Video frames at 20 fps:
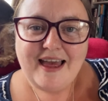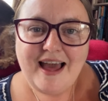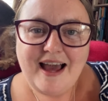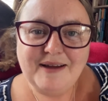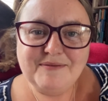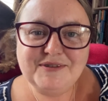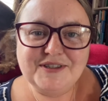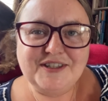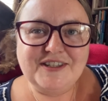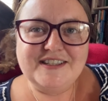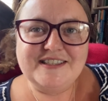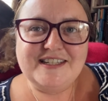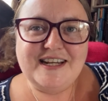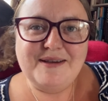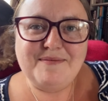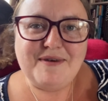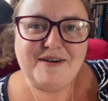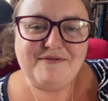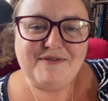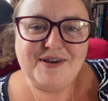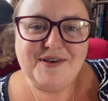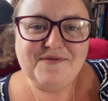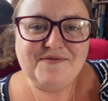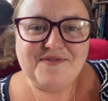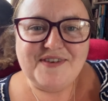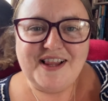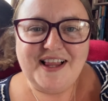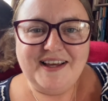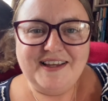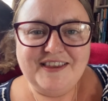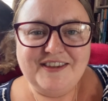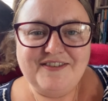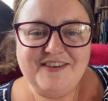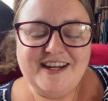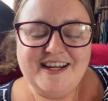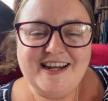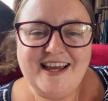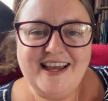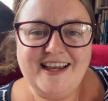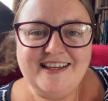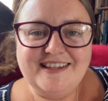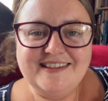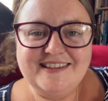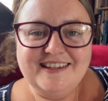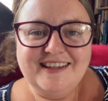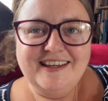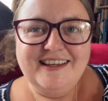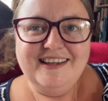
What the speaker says: I'm just going to stay in my room for like 3 days.